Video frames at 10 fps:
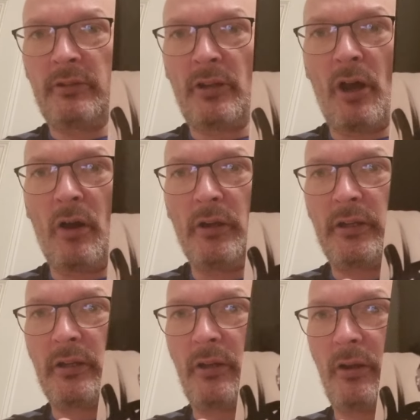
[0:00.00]
in high
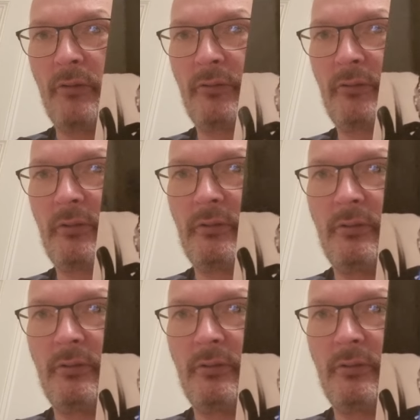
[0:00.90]
gloss,